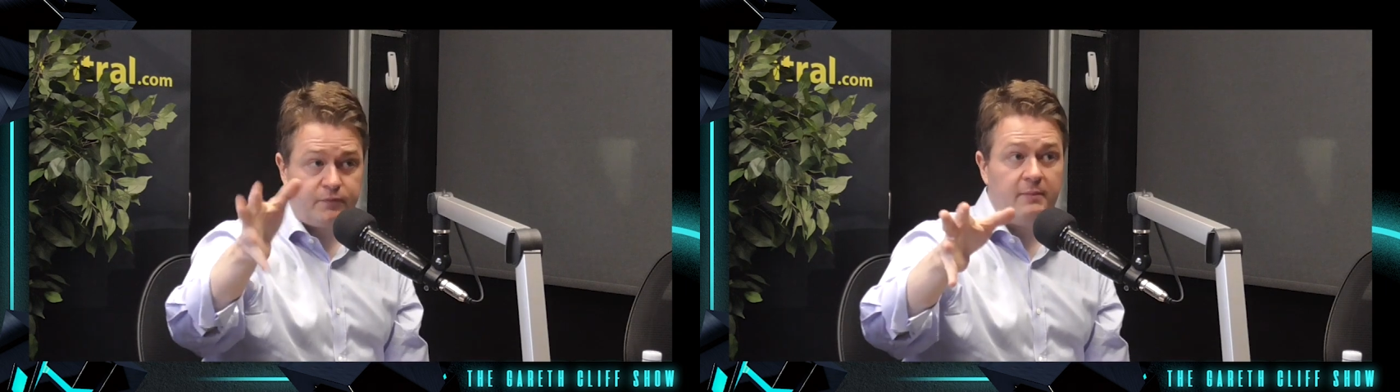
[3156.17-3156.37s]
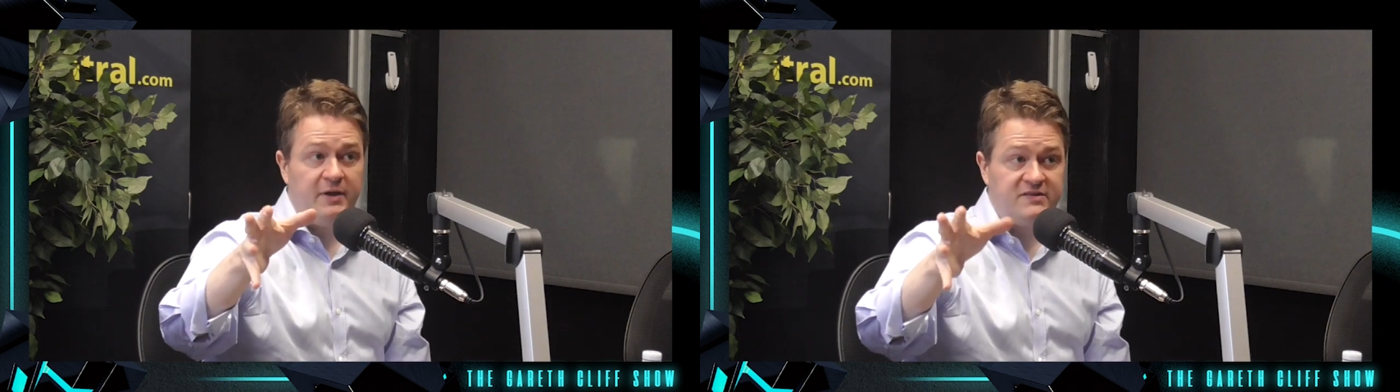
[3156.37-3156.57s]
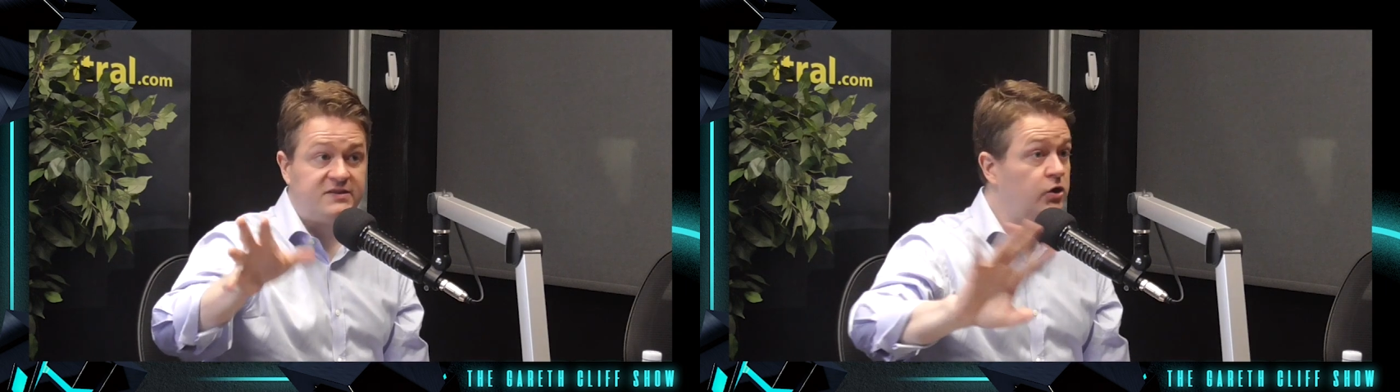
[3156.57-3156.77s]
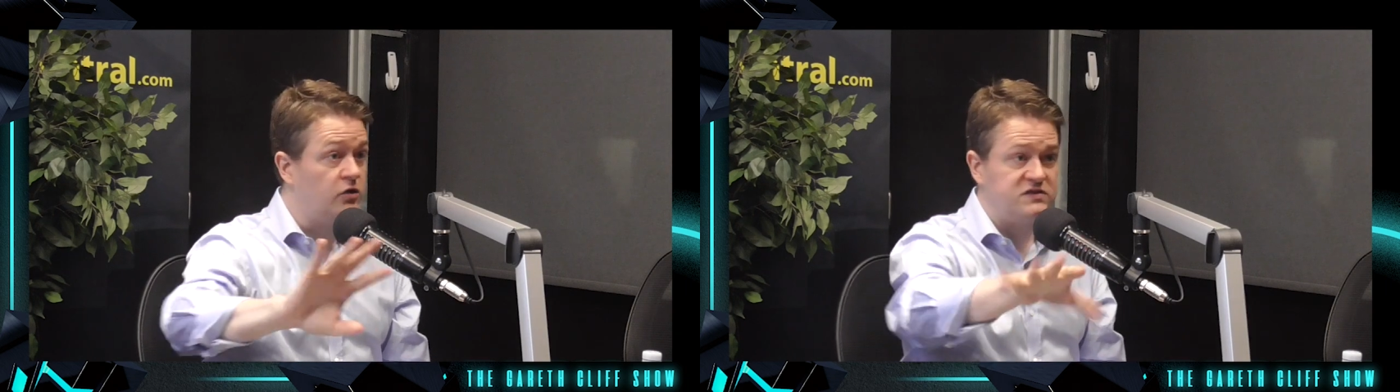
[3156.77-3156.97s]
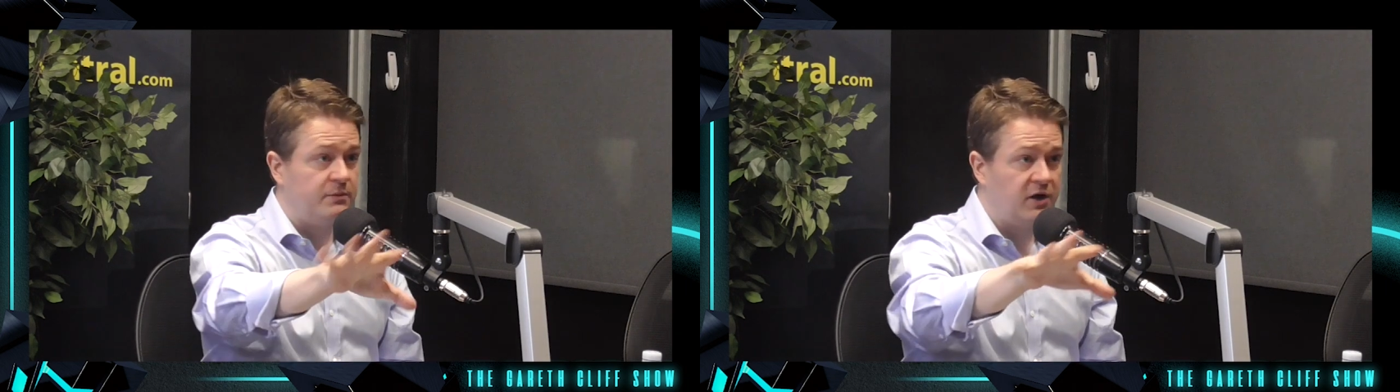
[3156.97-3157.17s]
prime minister,
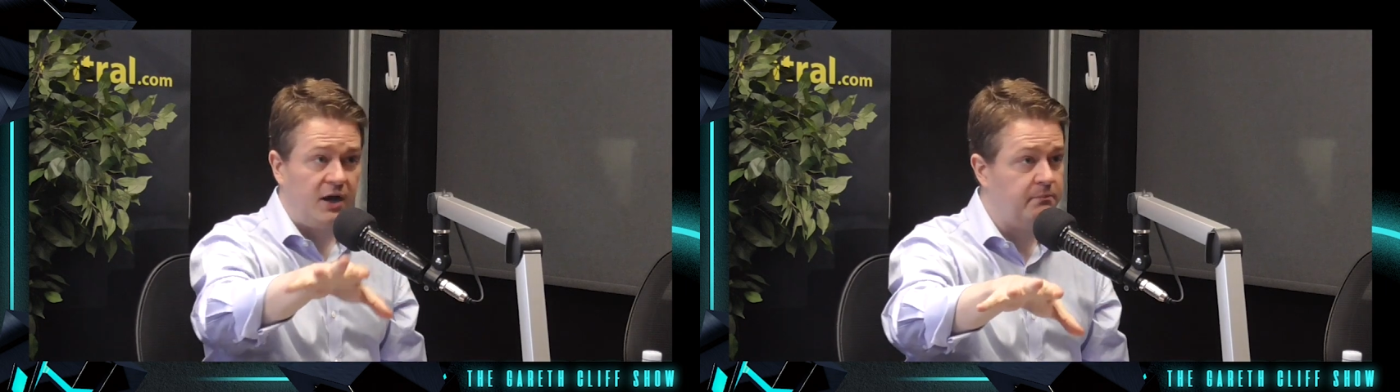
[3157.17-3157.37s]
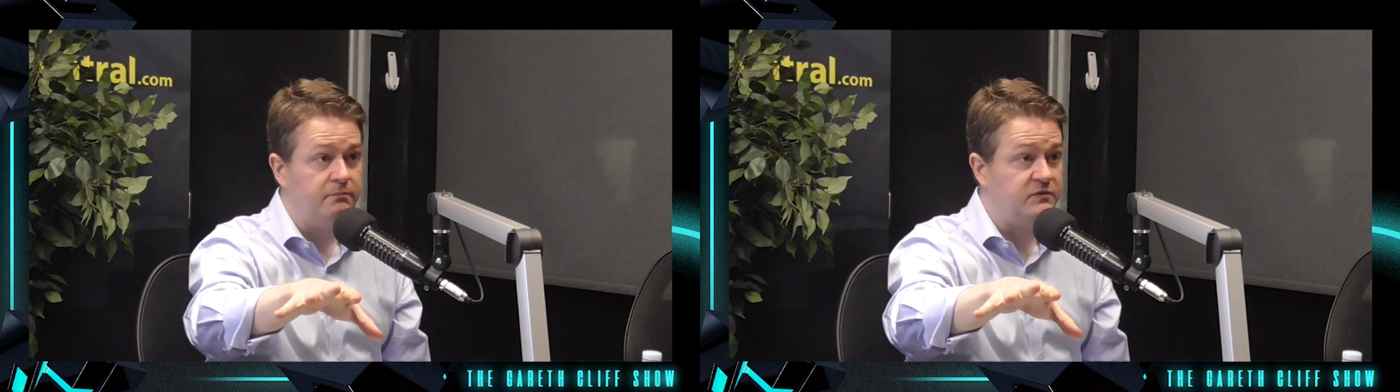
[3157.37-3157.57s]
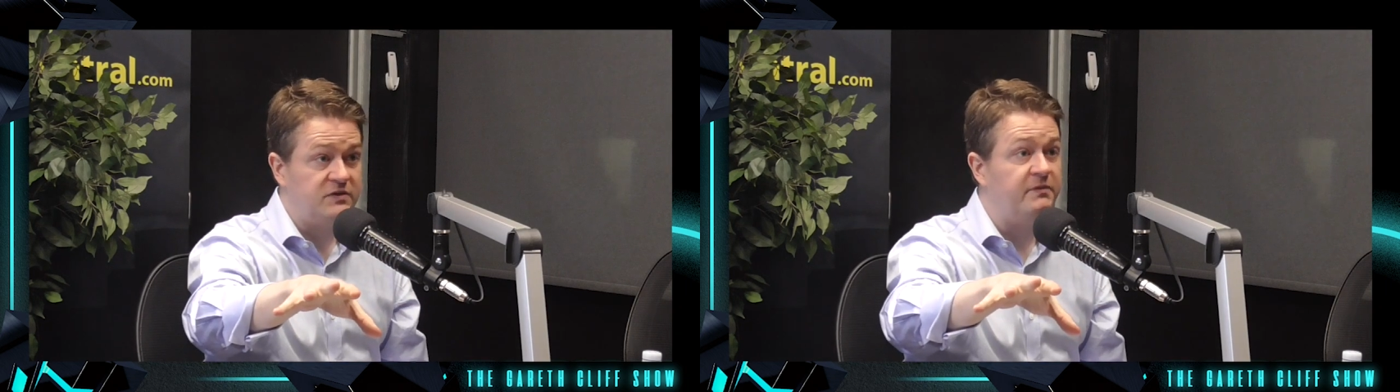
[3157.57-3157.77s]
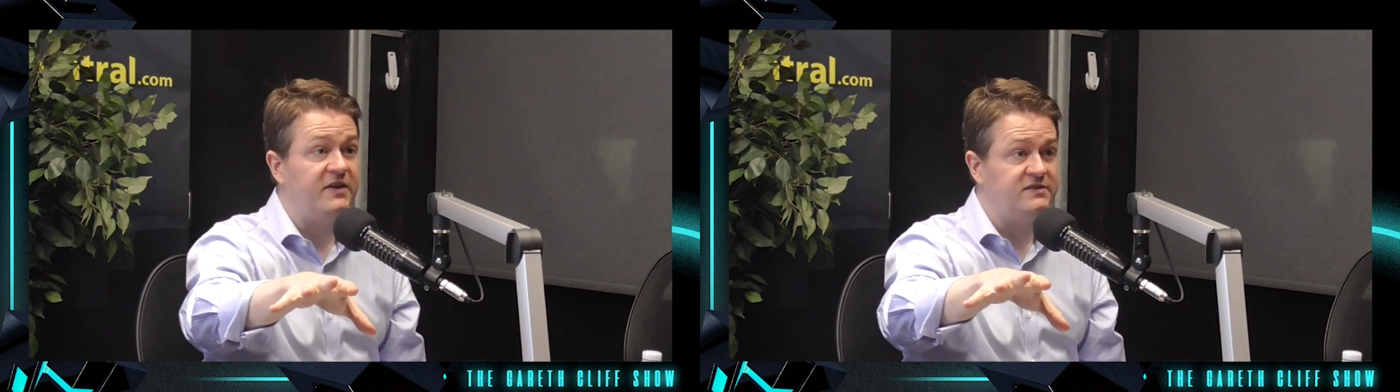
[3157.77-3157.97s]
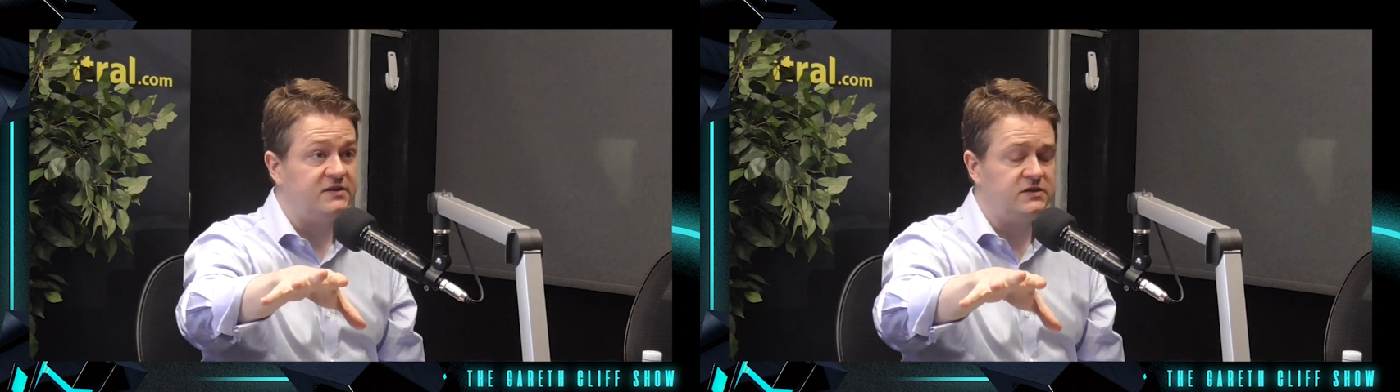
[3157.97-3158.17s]
not someone I'm
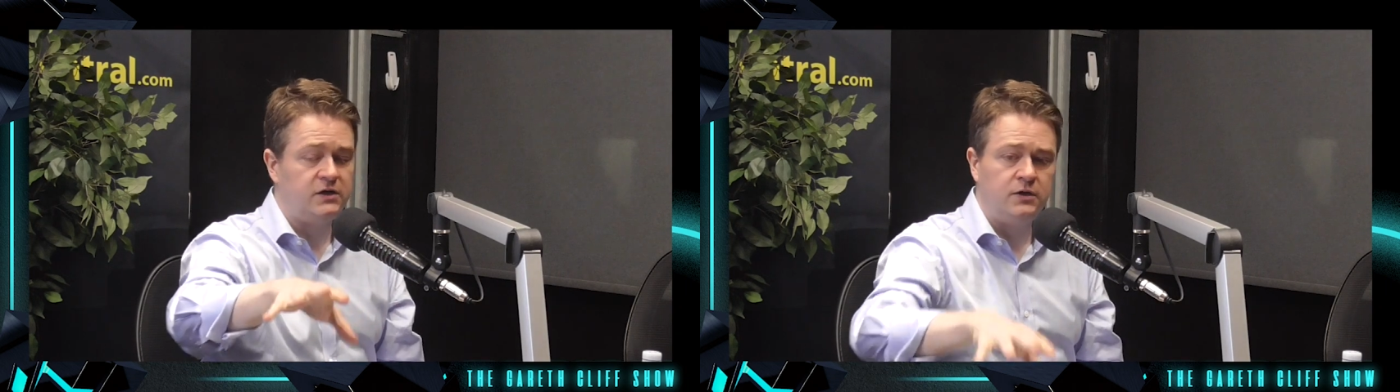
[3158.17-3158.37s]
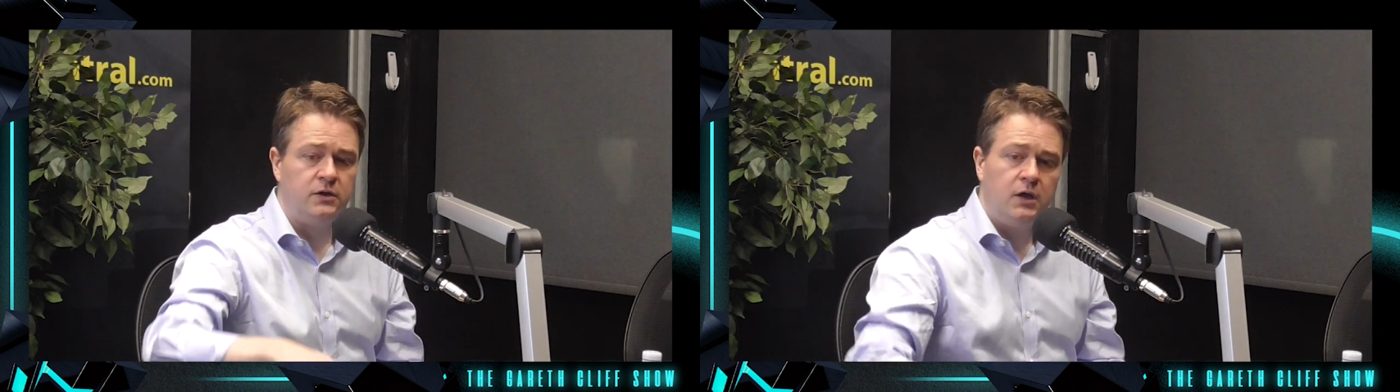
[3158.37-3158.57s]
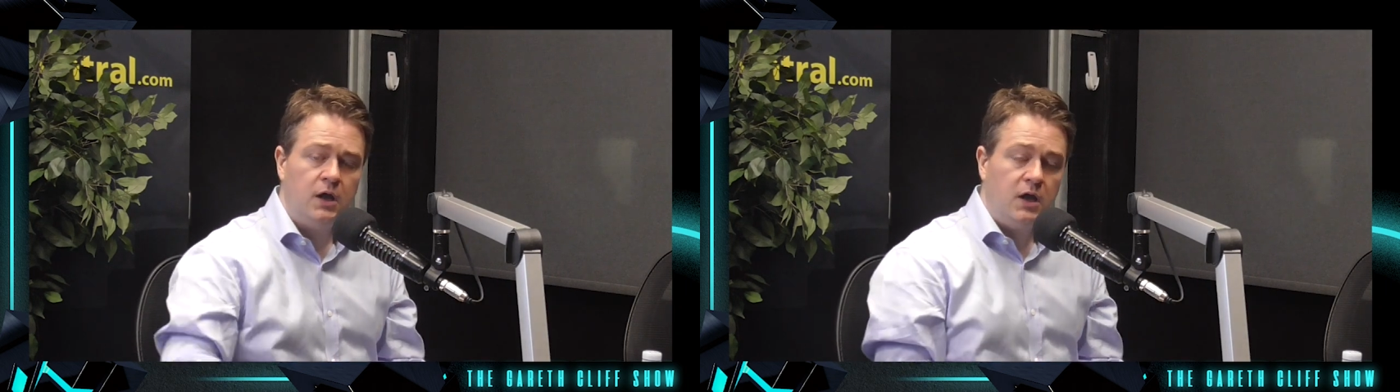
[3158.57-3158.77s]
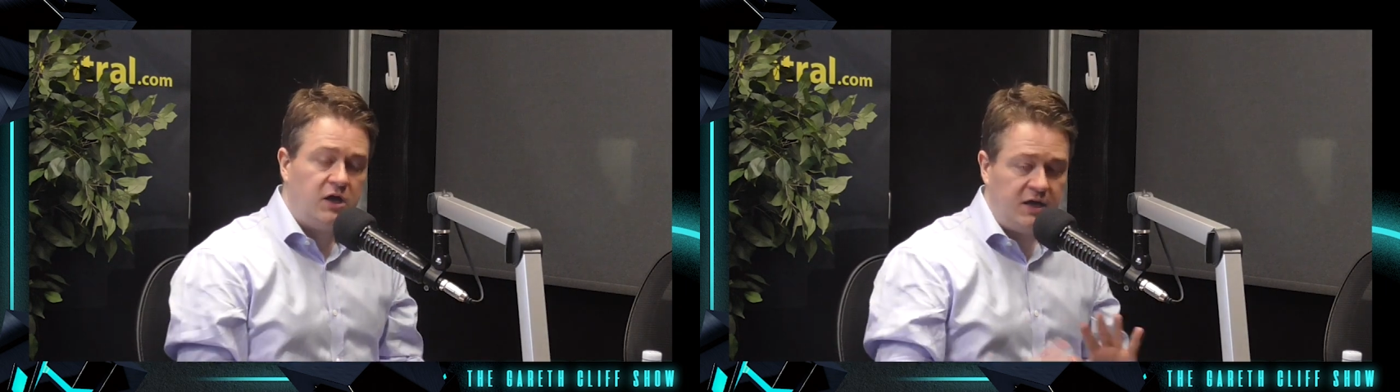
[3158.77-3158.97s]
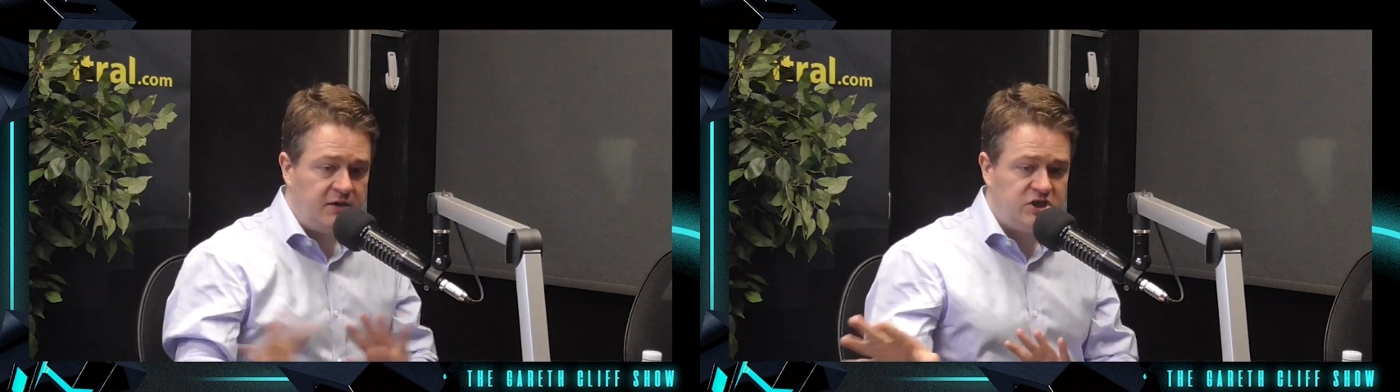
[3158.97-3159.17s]
sympathetic to
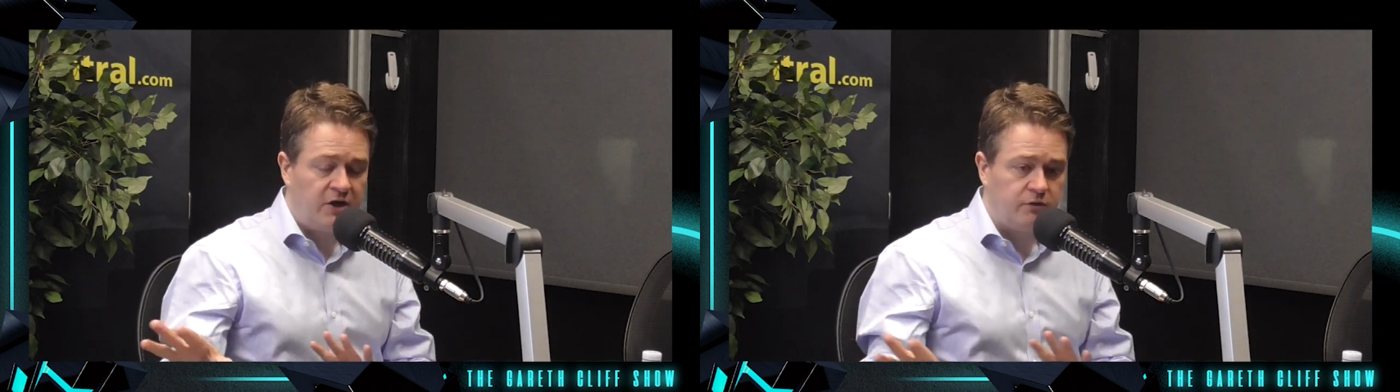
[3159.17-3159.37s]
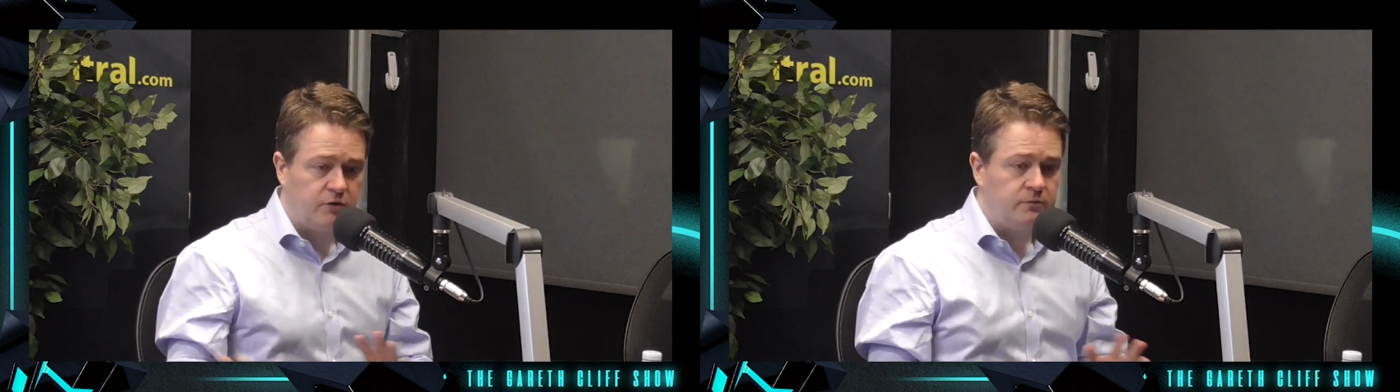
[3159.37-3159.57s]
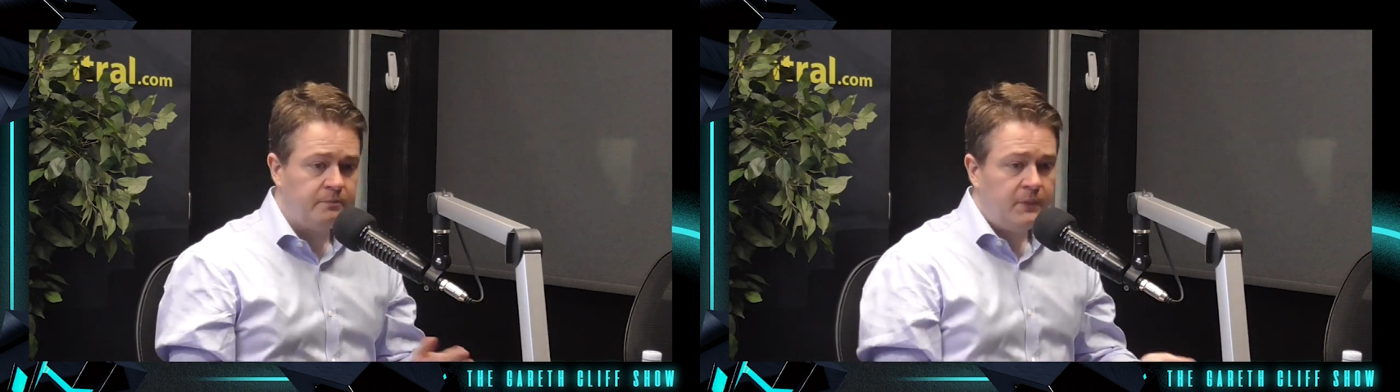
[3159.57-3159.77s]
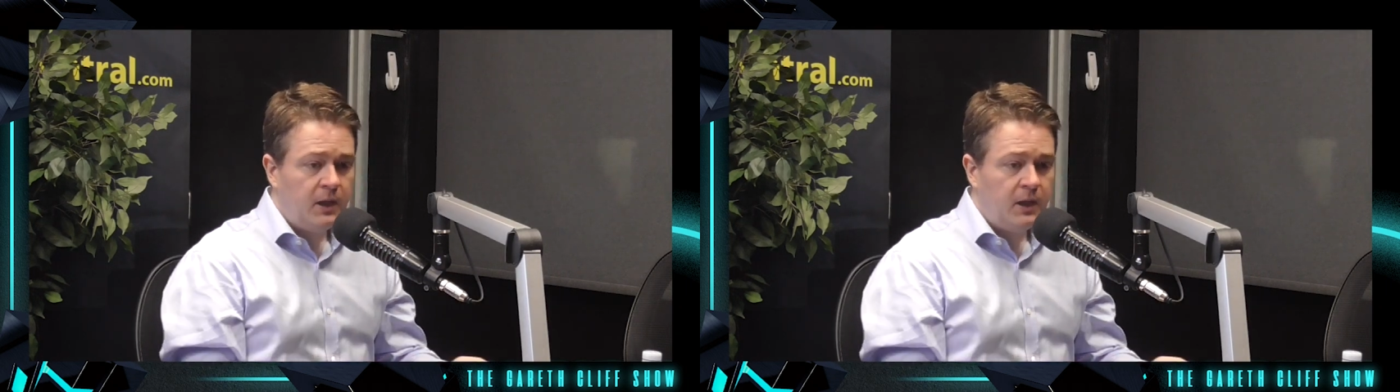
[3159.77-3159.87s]
in general,